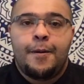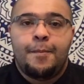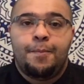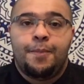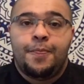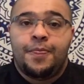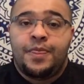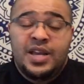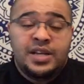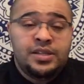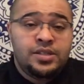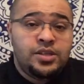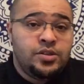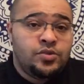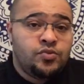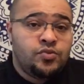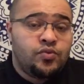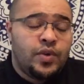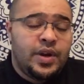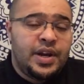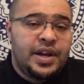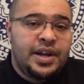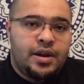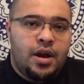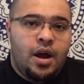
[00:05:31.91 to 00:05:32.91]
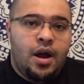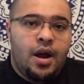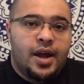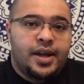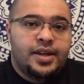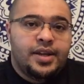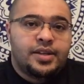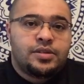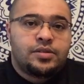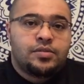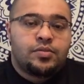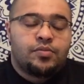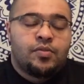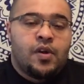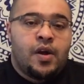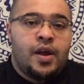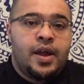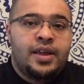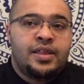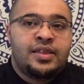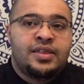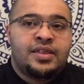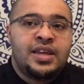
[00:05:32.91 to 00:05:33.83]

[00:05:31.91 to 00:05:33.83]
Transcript: this is really nice, right?